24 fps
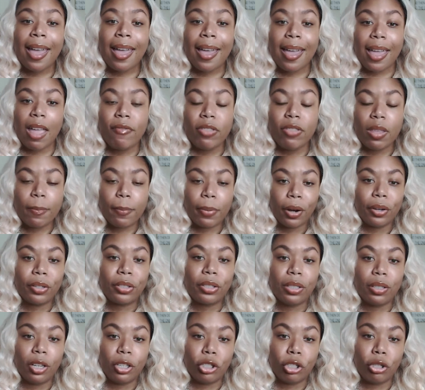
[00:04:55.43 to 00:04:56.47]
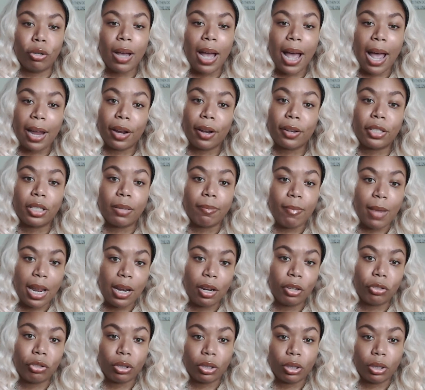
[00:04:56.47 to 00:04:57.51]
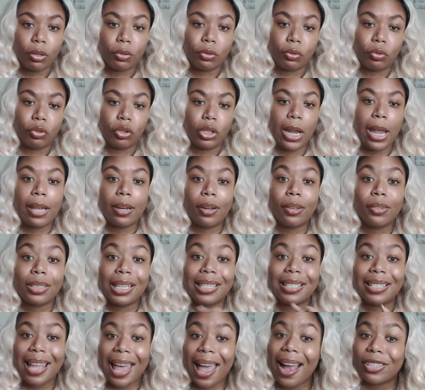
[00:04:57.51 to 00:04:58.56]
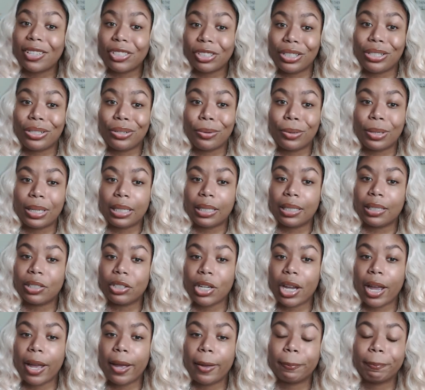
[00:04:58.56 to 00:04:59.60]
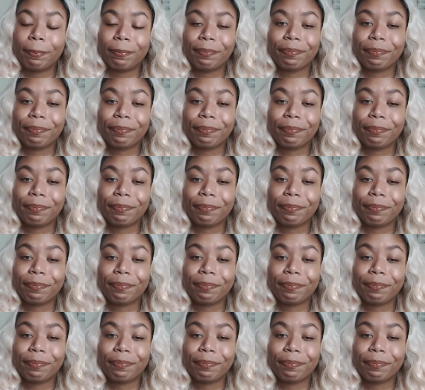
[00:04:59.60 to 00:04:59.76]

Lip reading: if the person that you hire to manage your social channels is actually doing a good job.